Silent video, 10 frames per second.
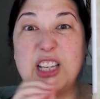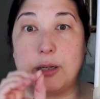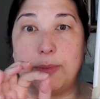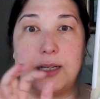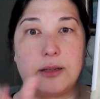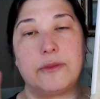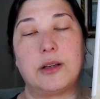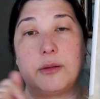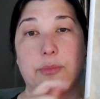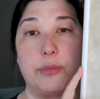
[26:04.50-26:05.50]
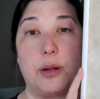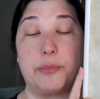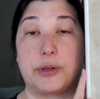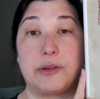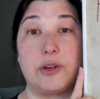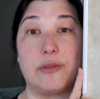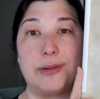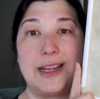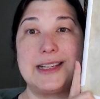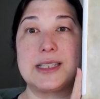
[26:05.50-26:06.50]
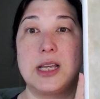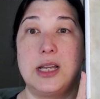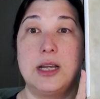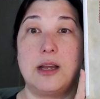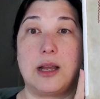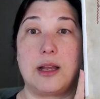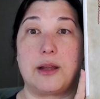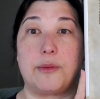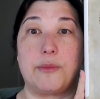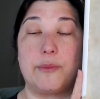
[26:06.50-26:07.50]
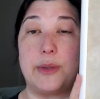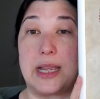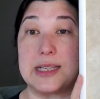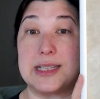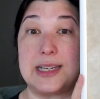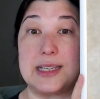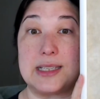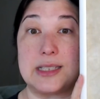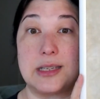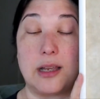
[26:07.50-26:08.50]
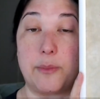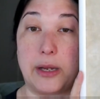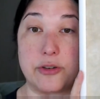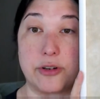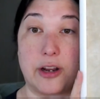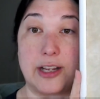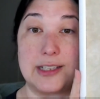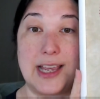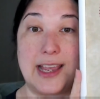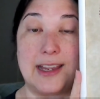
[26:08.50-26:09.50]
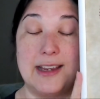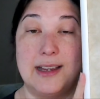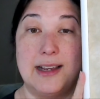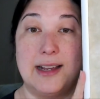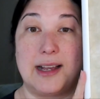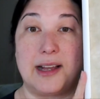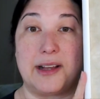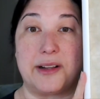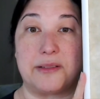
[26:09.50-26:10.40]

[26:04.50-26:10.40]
bit of a, a preview of plans um, because it is a patriotic day. Um,